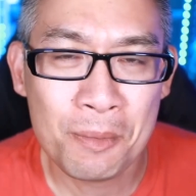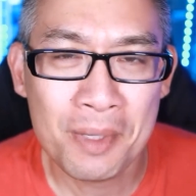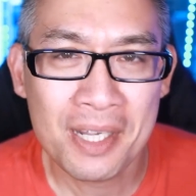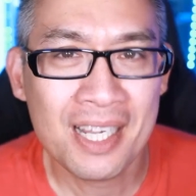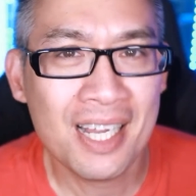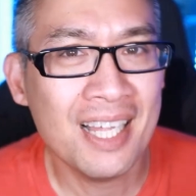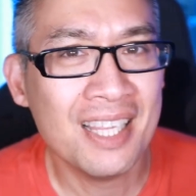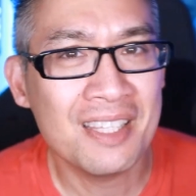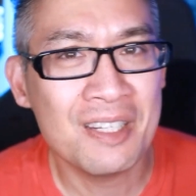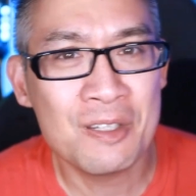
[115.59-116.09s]
Oh my
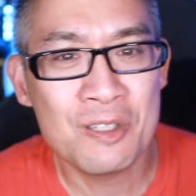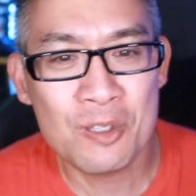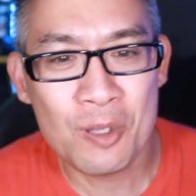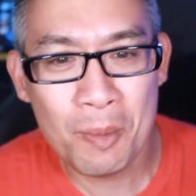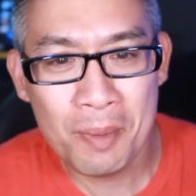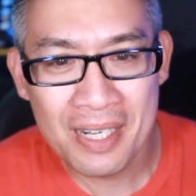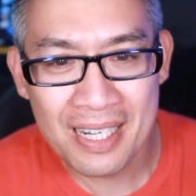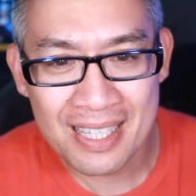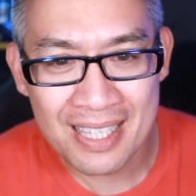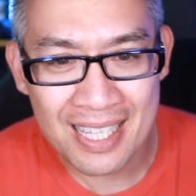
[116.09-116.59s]
God, there's
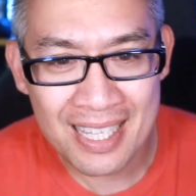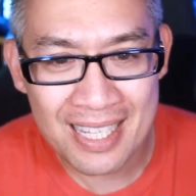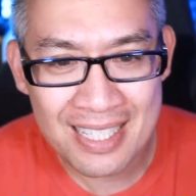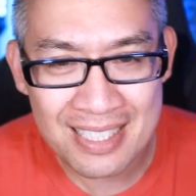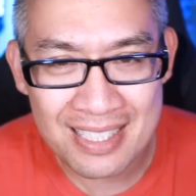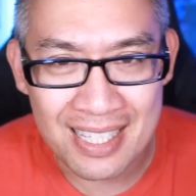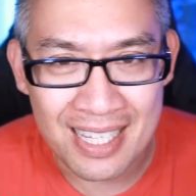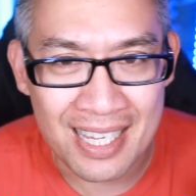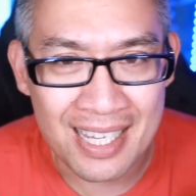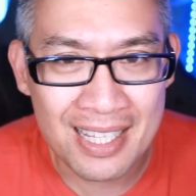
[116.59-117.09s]
so many
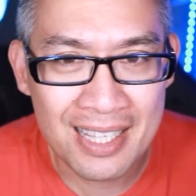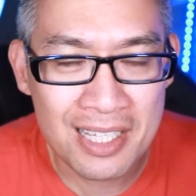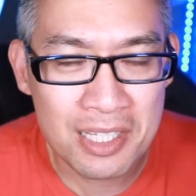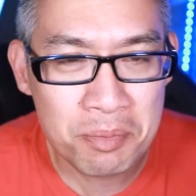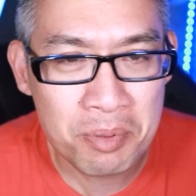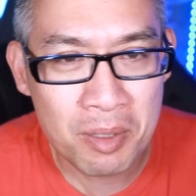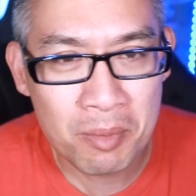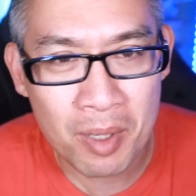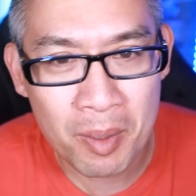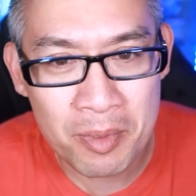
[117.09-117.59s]
things in
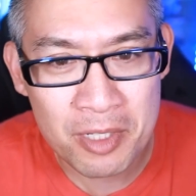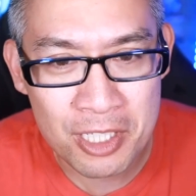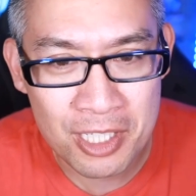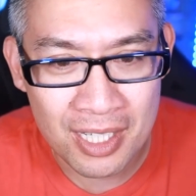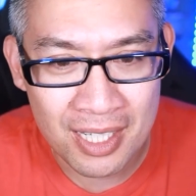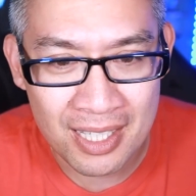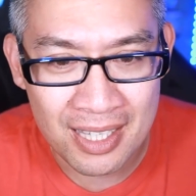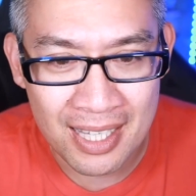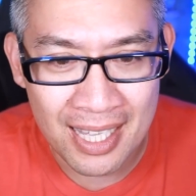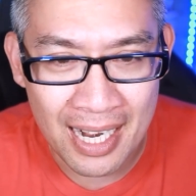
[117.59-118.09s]
this pinball
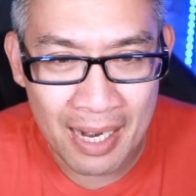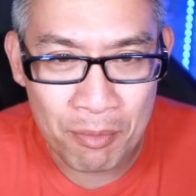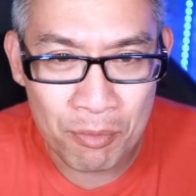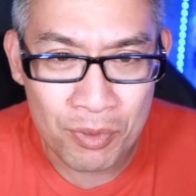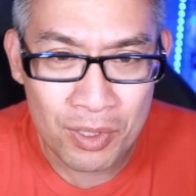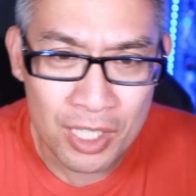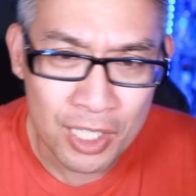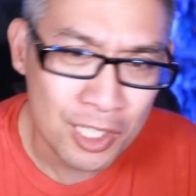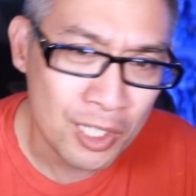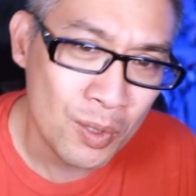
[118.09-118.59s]
machine that I'm
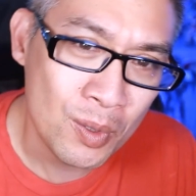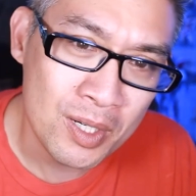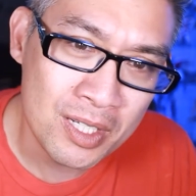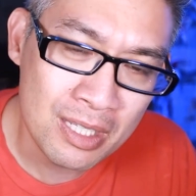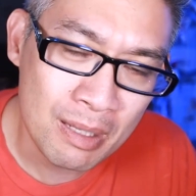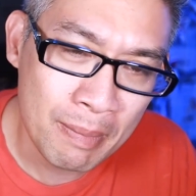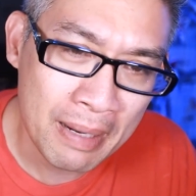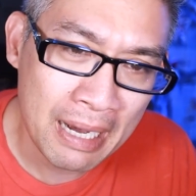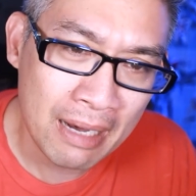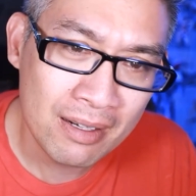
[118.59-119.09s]
really
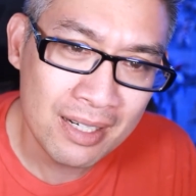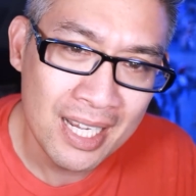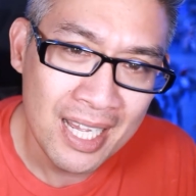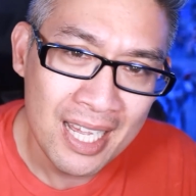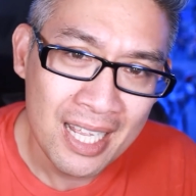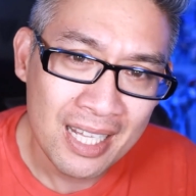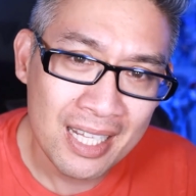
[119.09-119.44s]
curious about.